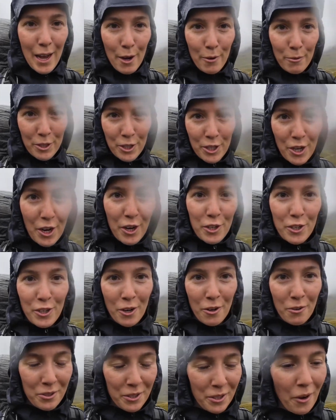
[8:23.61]
which
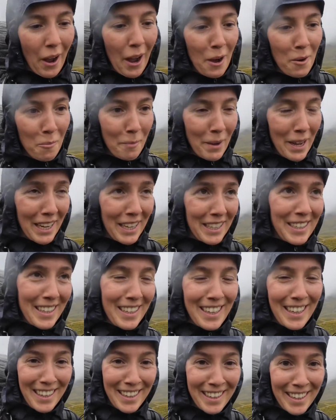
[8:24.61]
shows you how bad
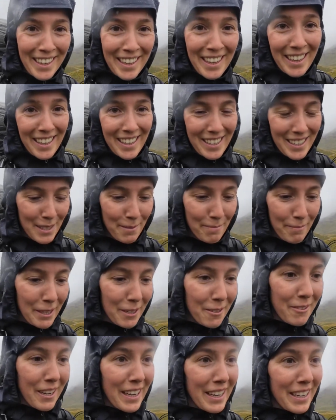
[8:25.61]
it's
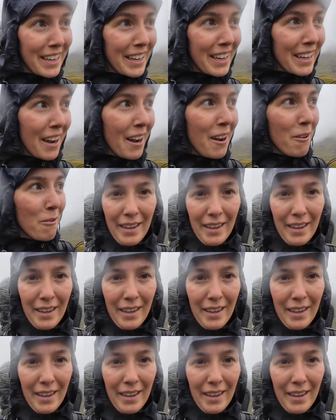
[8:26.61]
been raining.